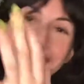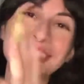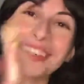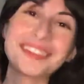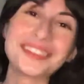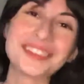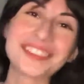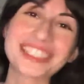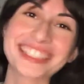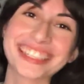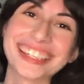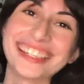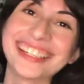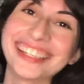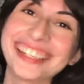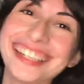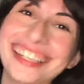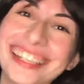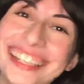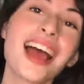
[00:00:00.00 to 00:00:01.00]
No, I'm just
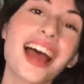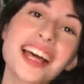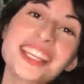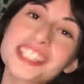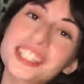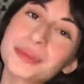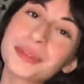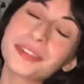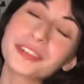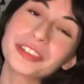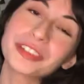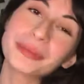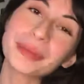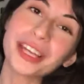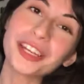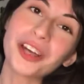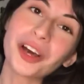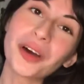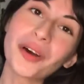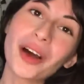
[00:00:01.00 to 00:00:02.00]
kidding. As some of you
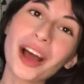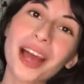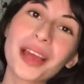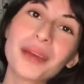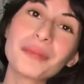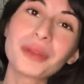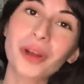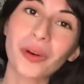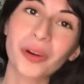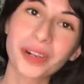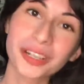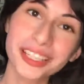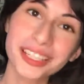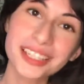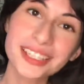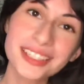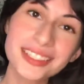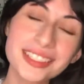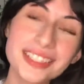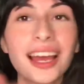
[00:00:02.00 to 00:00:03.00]
may know, I am an
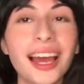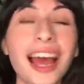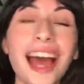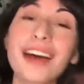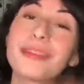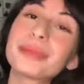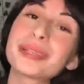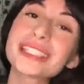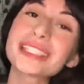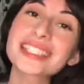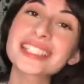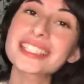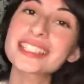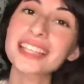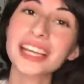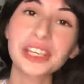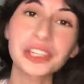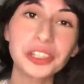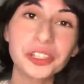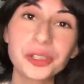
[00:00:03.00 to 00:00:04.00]
artist. I have been
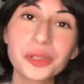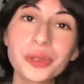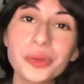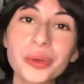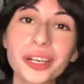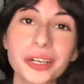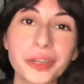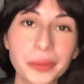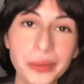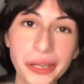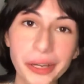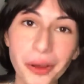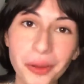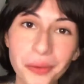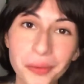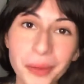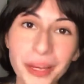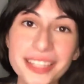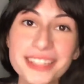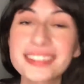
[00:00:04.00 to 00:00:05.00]
since I knew what a
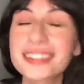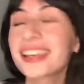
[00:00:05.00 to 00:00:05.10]
crayon was.